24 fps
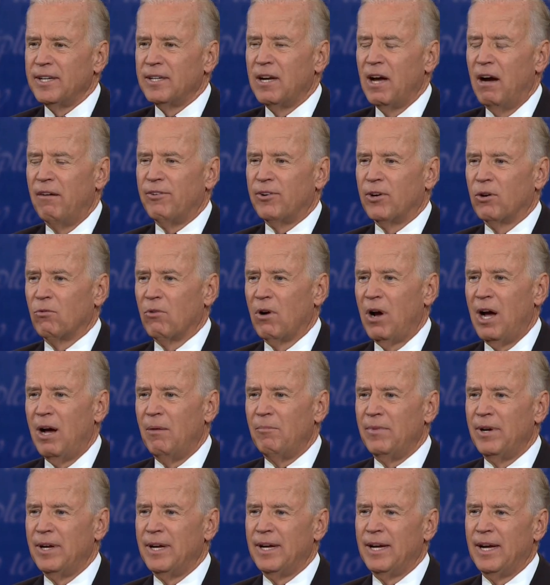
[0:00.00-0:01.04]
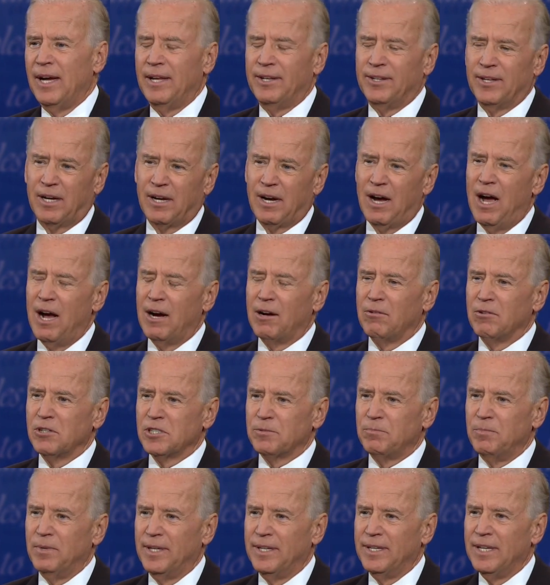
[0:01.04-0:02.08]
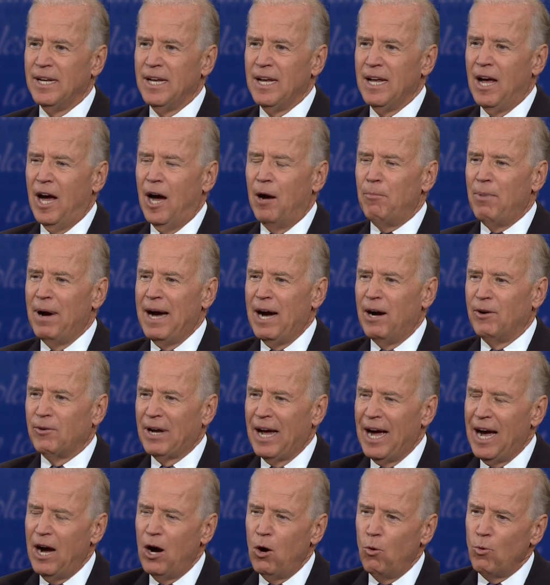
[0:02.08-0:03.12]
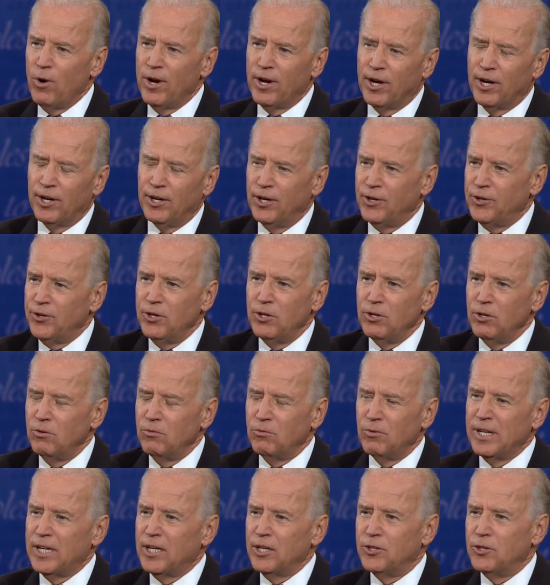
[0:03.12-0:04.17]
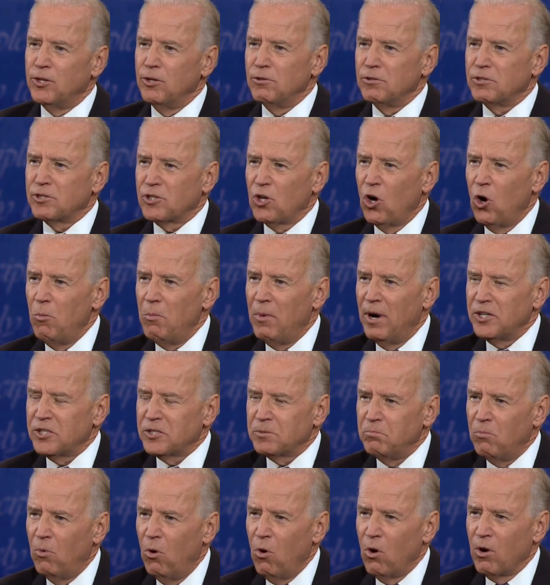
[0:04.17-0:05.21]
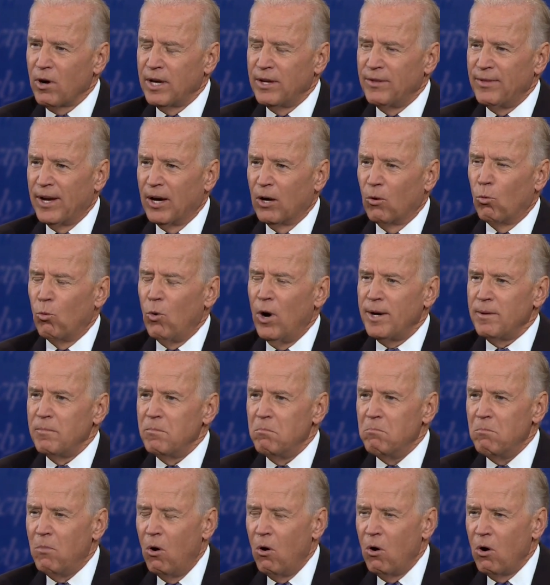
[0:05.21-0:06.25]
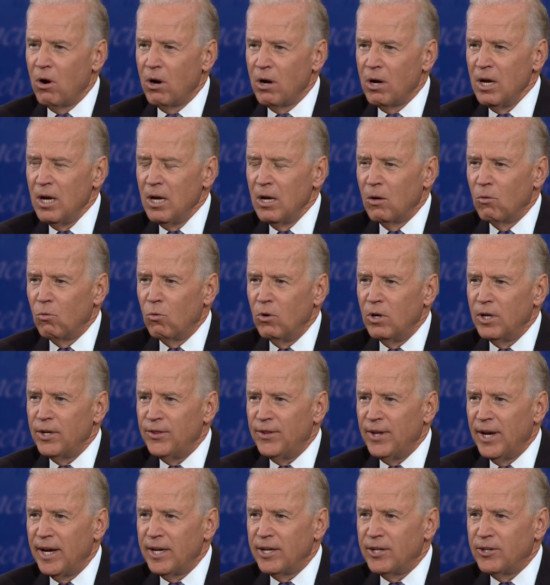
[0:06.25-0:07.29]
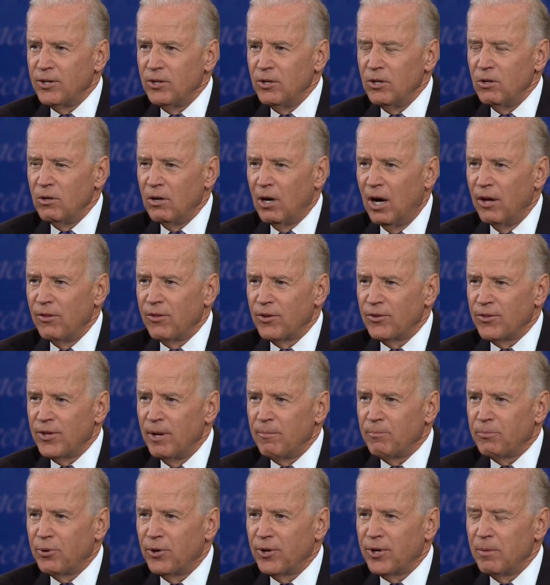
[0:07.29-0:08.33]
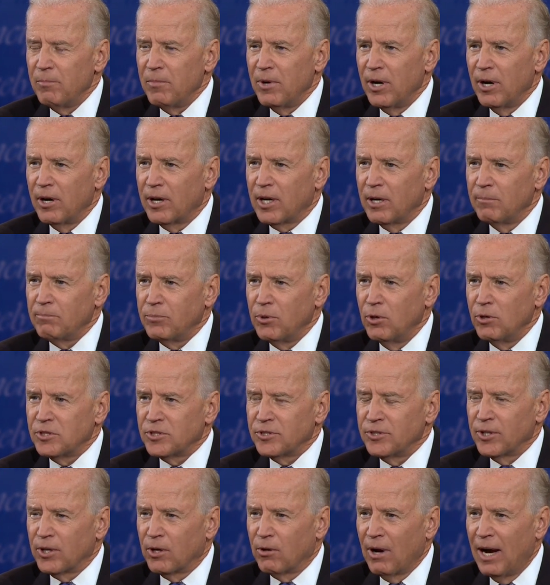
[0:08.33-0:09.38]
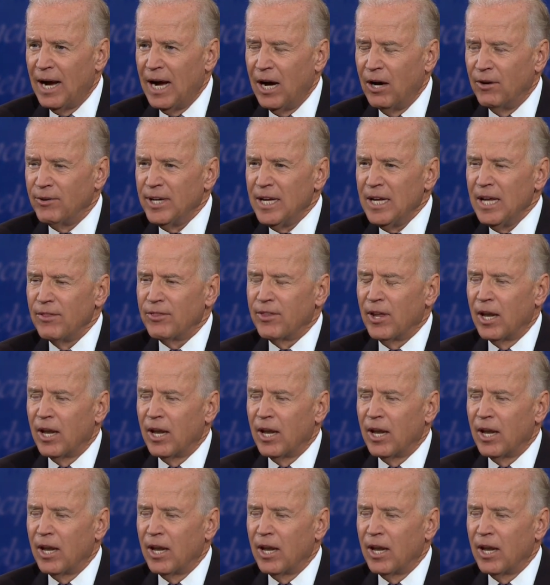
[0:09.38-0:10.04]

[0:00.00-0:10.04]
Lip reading: Governor Romney and the congressman about how we could do so much more in there. What more would they do other than put American boots in the ground? The